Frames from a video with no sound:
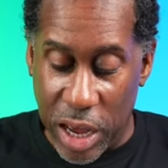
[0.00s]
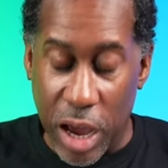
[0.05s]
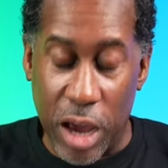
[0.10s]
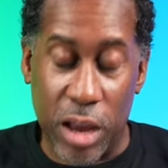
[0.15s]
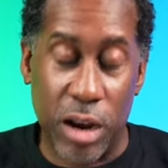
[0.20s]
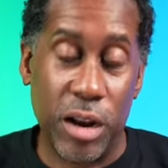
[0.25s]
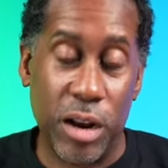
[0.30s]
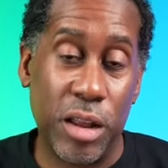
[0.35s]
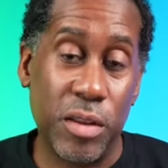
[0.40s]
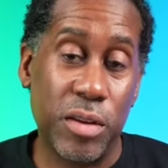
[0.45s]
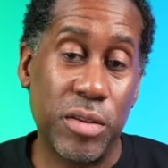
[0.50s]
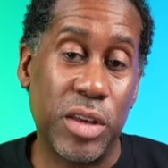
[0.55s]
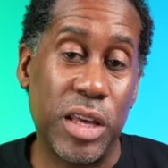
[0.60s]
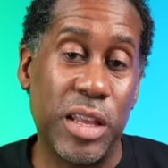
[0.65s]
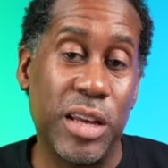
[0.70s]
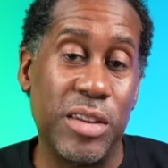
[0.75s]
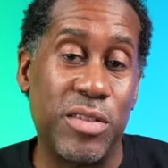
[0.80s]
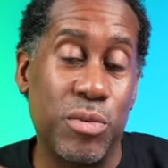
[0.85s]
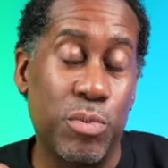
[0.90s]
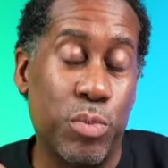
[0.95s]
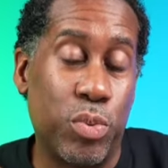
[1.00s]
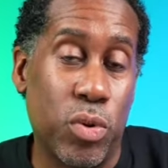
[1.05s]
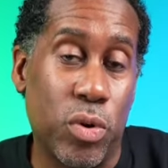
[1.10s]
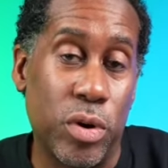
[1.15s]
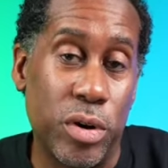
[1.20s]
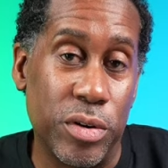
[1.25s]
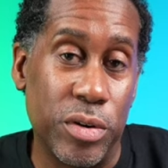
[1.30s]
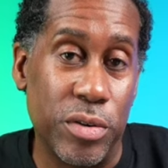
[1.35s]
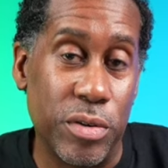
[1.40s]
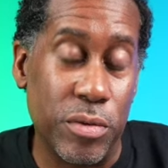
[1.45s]
And another thing that's
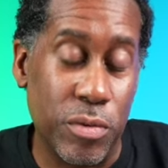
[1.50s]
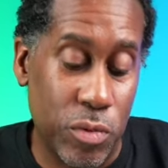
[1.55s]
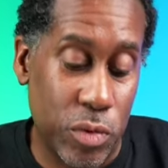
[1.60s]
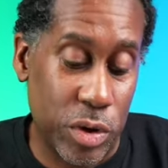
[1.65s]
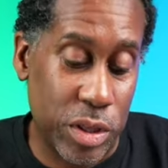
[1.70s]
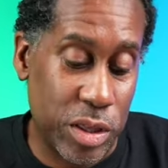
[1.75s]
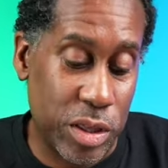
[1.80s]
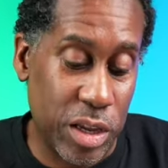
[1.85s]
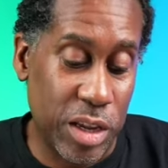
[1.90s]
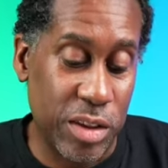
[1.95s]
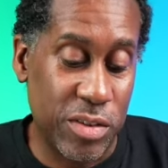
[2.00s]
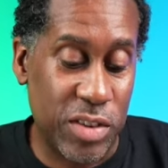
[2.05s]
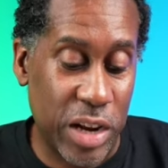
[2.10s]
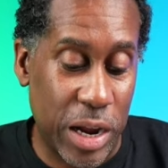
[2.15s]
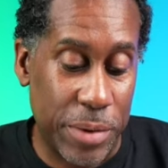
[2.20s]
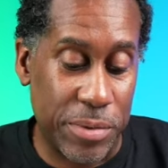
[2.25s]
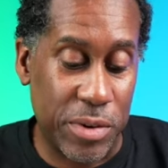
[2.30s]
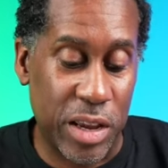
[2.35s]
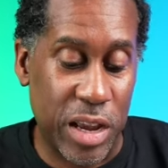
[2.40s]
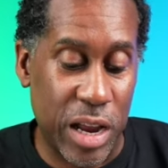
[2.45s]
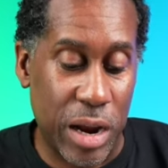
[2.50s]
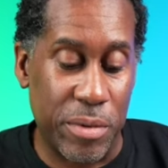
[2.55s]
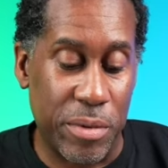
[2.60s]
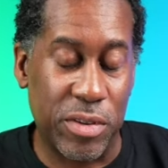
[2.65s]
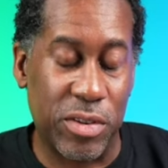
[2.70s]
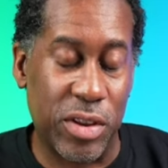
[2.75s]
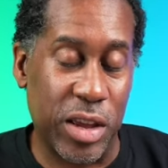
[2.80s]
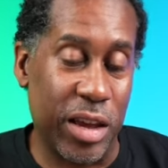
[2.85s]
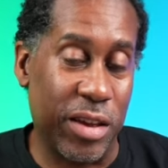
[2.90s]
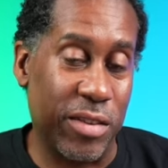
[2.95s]
important with these types of
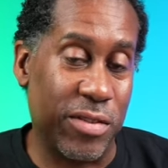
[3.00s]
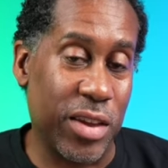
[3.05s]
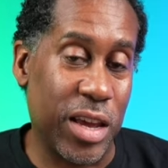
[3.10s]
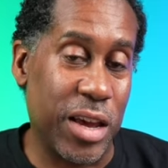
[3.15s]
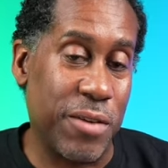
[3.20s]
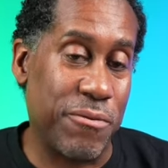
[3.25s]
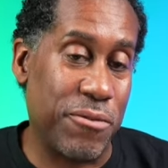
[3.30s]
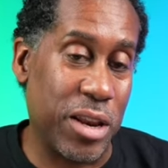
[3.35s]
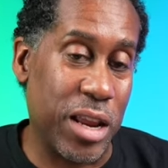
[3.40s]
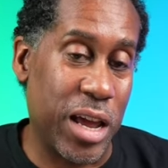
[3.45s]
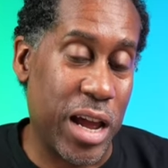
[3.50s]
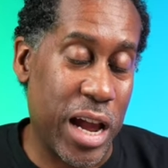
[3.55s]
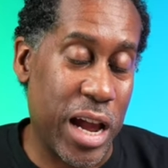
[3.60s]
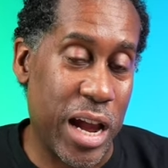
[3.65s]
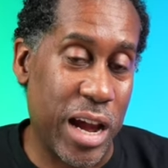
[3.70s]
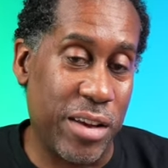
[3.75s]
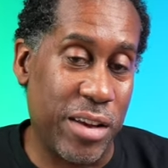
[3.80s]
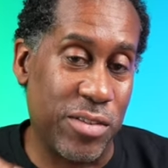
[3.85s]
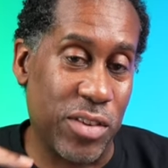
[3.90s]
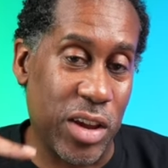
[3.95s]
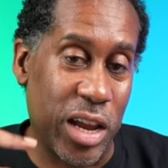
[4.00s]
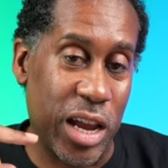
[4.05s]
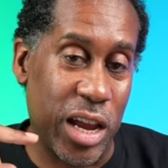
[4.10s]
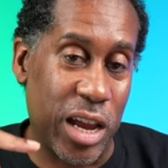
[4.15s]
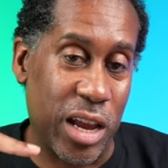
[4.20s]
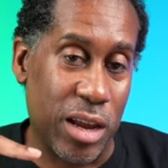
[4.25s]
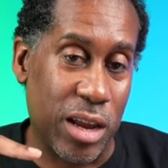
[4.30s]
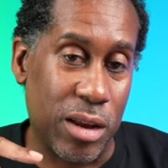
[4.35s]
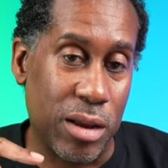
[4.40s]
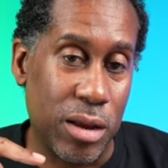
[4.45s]
cameras is if it has
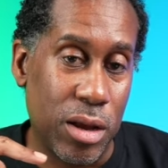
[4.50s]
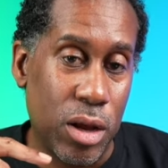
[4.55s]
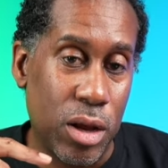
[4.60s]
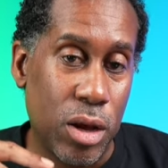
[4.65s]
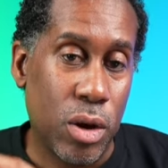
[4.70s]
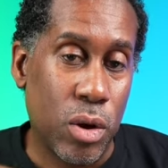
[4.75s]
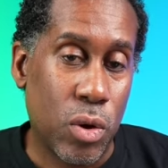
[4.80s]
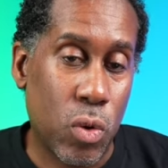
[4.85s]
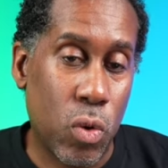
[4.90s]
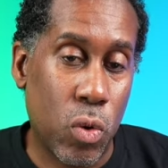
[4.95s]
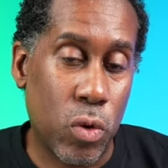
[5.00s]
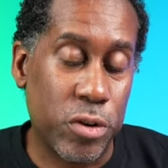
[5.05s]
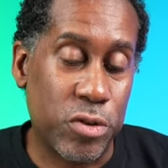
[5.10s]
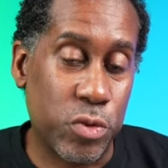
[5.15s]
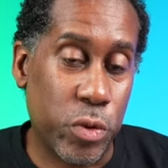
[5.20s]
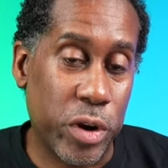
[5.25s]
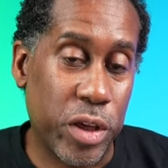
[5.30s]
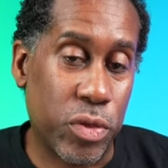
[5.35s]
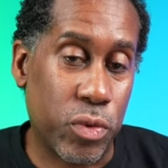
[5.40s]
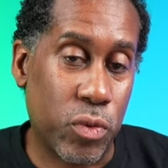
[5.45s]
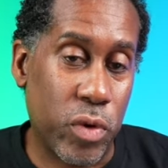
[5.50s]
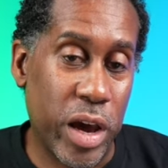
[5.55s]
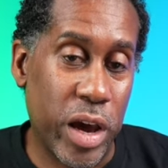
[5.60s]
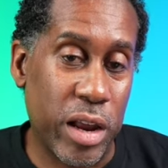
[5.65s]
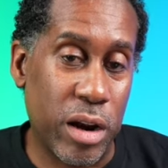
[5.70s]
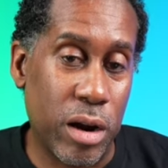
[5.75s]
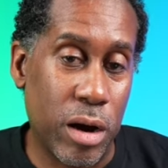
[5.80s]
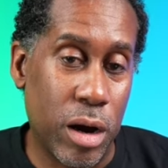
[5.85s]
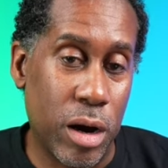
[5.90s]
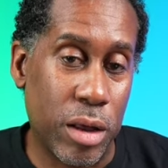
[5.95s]
a quarter 20
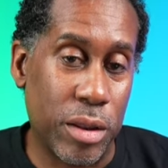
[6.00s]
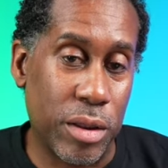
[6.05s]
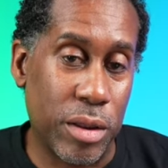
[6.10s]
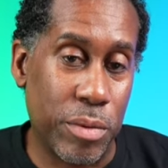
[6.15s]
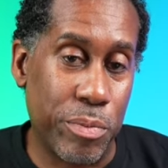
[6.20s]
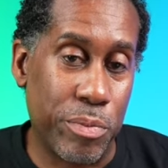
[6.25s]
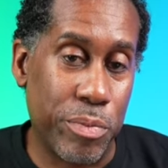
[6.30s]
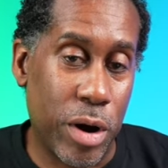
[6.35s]
thread on the,